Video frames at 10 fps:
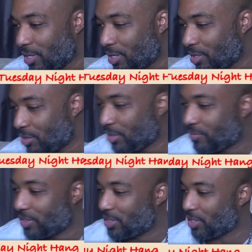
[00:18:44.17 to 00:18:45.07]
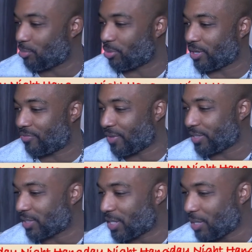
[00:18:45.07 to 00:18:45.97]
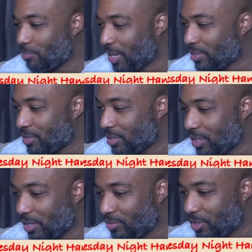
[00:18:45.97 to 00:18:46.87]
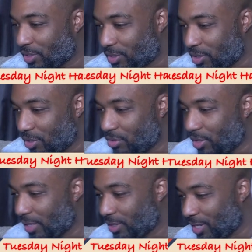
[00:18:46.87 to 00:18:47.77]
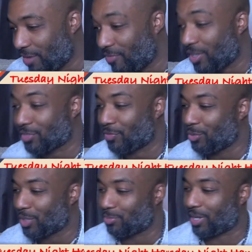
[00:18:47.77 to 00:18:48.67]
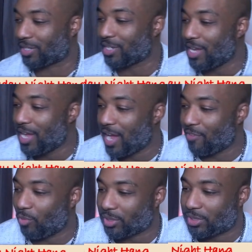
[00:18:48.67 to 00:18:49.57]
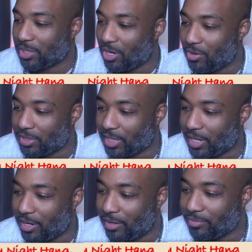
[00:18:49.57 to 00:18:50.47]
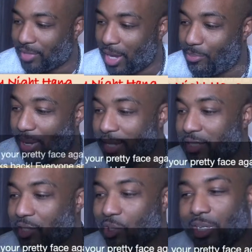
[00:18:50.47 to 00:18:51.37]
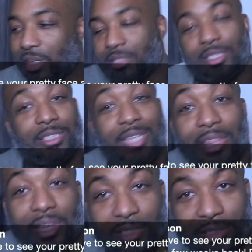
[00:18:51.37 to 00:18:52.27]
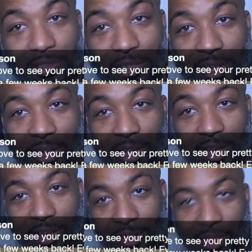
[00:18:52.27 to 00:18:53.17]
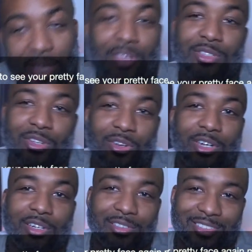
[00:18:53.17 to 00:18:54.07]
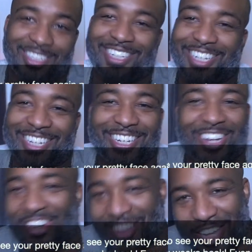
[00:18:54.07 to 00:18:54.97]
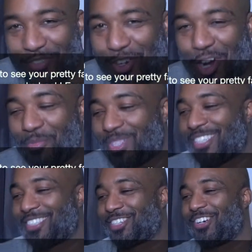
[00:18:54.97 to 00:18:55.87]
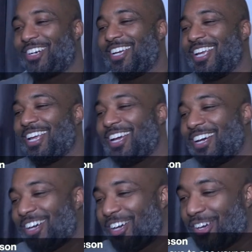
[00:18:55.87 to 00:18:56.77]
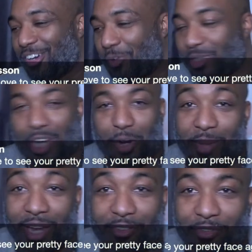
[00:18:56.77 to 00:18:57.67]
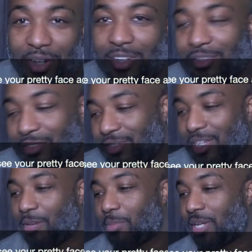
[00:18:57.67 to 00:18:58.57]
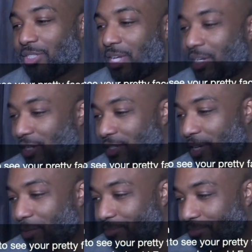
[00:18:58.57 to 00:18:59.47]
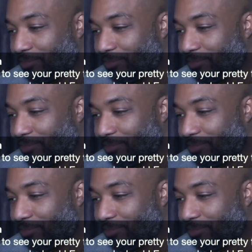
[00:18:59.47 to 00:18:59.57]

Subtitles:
Hey, yo, I'd love to see your pretty face again, mate. Loved your show at the Laugh House a few weeks back. Everyone should go and check it out. I paid Sony to say this, and thank you, Sony. No, thanks for coming to the show. We try to make it fun, and I'm glad you had a good time.